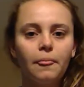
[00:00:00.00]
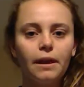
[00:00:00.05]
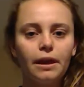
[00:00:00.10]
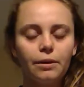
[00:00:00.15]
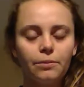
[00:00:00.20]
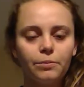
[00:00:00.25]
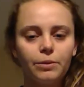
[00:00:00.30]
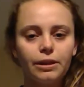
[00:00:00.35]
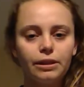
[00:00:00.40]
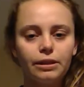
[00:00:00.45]

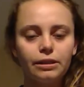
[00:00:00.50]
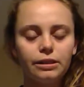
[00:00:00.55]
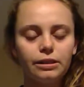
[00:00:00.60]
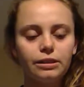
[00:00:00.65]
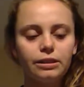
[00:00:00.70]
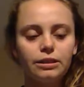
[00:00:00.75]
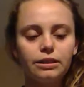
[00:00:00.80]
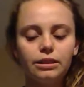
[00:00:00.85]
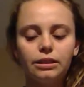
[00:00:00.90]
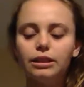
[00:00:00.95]
and we
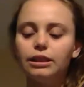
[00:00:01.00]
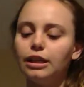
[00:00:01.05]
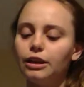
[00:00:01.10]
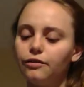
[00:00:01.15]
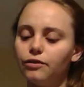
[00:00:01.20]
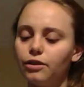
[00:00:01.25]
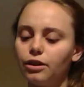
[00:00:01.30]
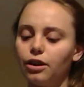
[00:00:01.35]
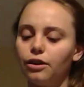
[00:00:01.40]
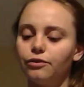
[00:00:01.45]

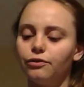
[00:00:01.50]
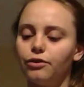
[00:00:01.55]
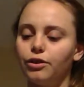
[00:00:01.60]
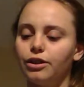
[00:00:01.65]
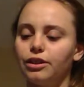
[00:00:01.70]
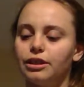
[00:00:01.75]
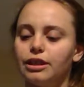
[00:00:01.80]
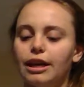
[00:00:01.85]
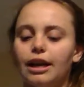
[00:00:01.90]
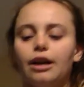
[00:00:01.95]
leave our
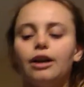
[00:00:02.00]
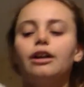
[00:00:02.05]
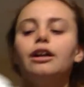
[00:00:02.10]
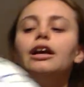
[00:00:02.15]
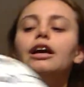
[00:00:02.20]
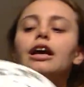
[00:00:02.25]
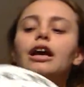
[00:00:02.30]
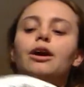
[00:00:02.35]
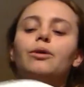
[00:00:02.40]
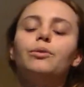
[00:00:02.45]
foot there,
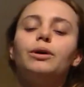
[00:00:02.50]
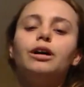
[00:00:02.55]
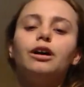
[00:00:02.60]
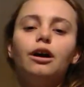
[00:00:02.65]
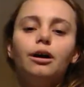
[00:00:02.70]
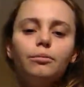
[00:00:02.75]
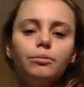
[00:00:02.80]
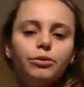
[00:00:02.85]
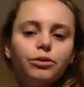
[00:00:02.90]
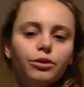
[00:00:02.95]
and we
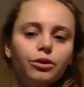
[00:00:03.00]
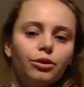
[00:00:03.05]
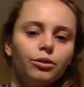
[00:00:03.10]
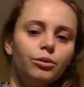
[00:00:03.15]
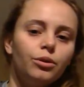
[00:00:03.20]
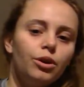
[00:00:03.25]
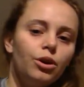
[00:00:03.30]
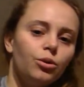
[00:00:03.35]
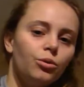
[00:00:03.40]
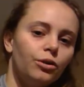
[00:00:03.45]
come through,
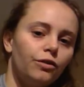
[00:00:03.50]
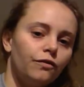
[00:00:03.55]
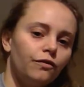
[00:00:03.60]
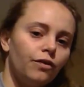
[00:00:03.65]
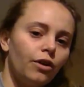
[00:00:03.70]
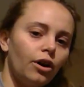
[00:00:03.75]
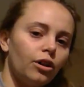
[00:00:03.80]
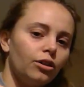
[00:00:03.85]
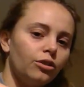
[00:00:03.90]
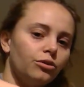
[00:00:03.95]
we
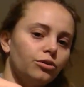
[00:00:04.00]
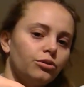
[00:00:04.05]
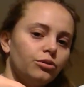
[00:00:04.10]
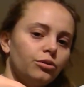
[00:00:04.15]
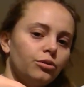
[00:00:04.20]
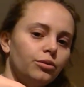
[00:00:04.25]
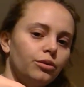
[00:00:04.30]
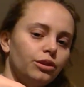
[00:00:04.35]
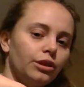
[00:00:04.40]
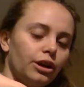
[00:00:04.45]
follow
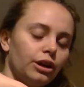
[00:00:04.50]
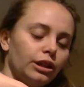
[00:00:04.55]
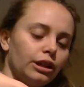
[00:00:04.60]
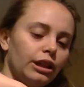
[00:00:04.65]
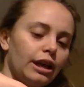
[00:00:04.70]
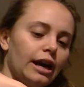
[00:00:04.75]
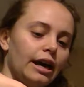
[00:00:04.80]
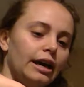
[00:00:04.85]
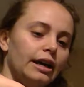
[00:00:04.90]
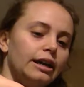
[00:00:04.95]
through with our
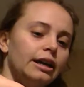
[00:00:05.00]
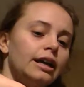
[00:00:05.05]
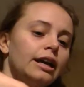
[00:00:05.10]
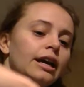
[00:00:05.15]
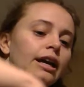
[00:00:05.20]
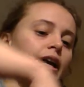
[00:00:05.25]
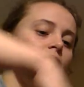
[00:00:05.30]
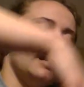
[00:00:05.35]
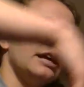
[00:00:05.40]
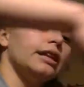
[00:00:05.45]
leg,
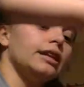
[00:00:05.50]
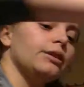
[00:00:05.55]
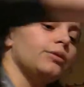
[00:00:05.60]
and